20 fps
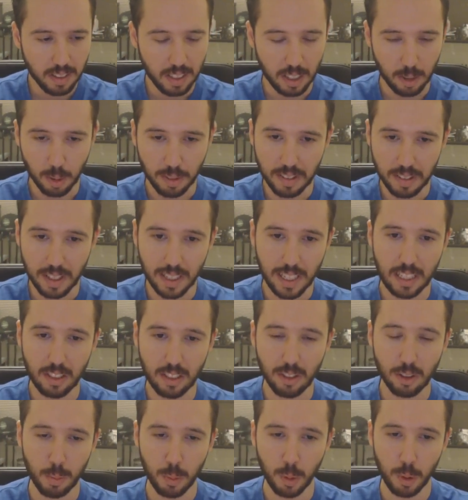This one's a
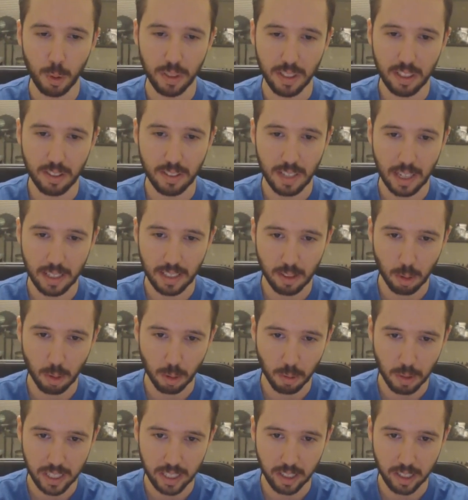nice smooth. This now this
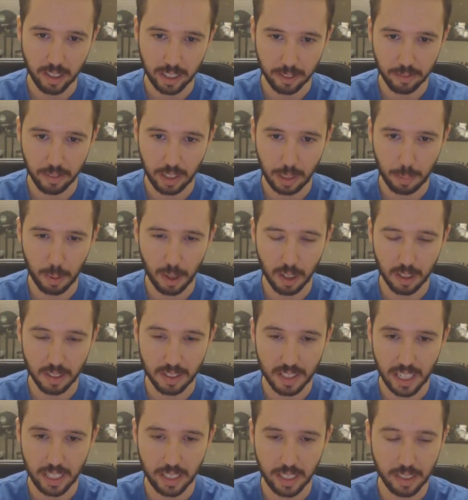one right here I could vape all
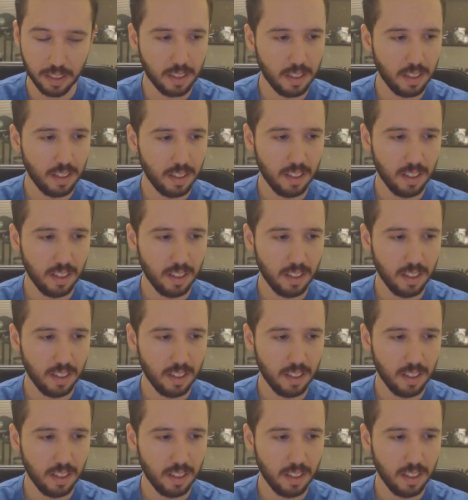day.